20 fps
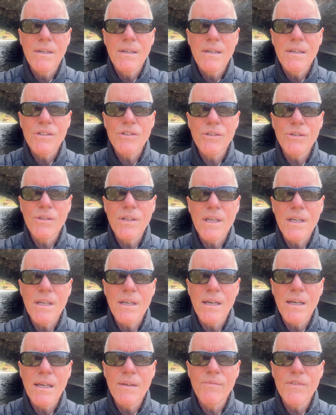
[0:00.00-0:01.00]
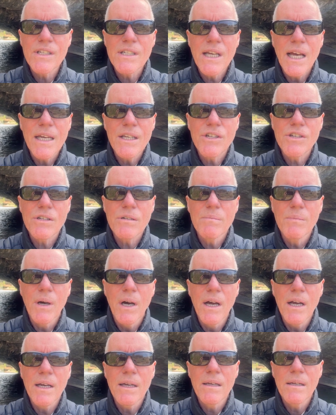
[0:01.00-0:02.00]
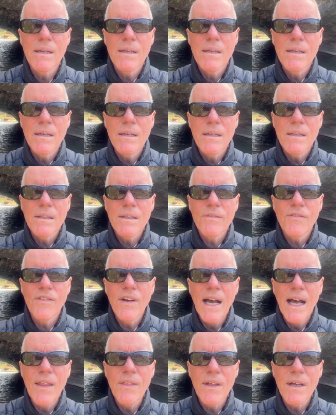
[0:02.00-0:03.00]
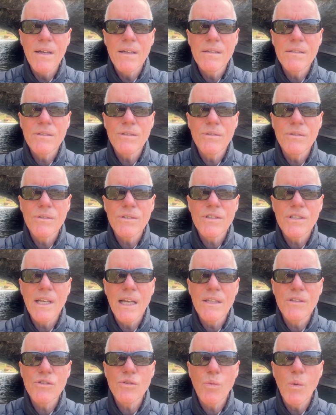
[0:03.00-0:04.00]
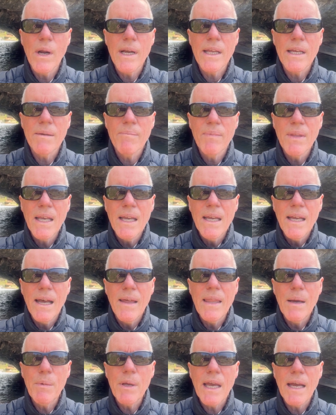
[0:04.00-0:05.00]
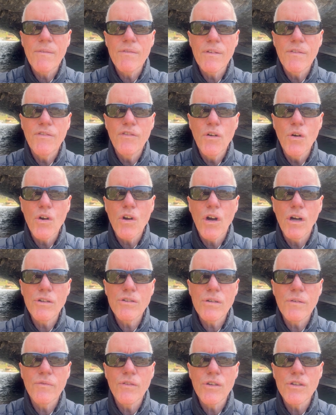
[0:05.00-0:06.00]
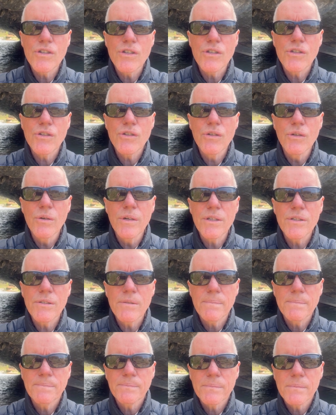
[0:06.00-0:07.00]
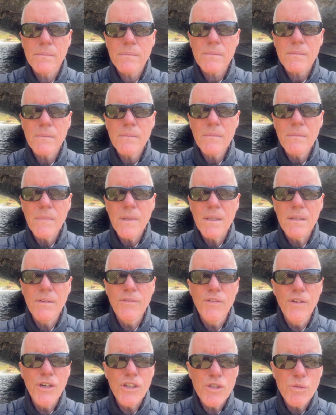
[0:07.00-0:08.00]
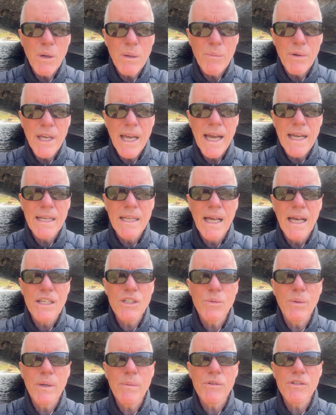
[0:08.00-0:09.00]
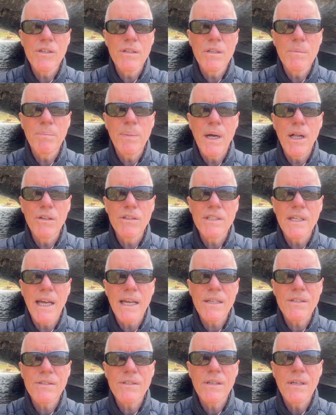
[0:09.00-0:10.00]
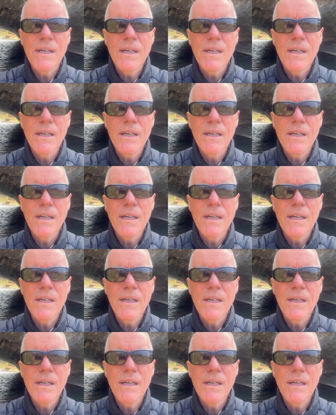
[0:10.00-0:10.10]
to the invitation by the Father to the son's wedding. And then we have the 4 controversy stories. The first one we had last week was on the poll tax.